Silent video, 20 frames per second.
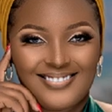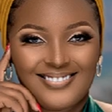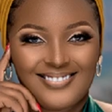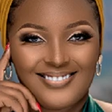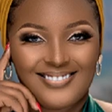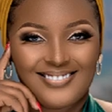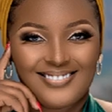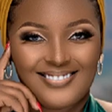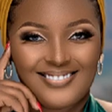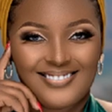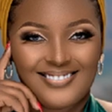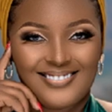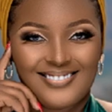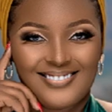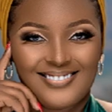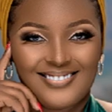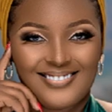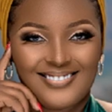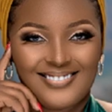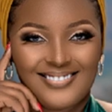
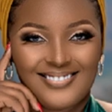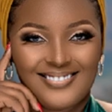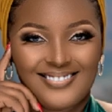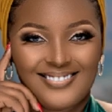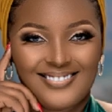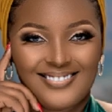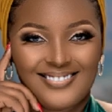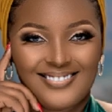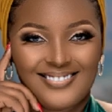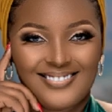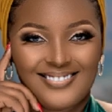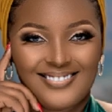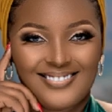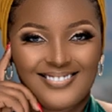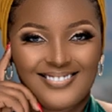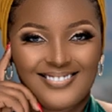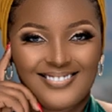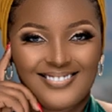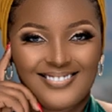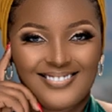
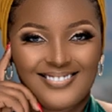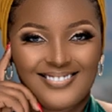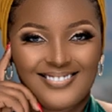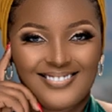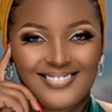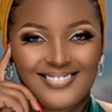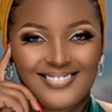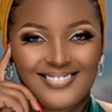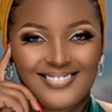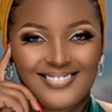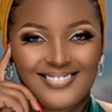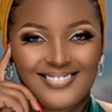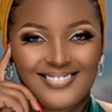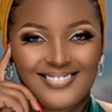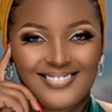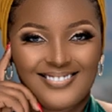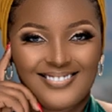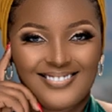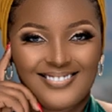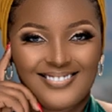
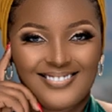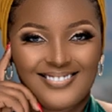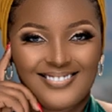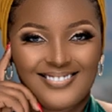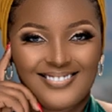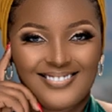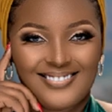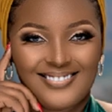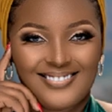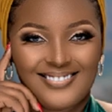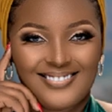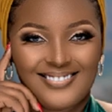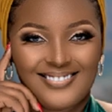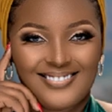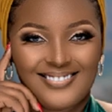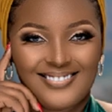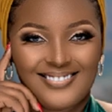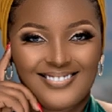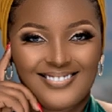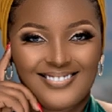
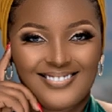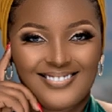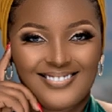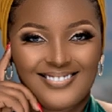[no speech]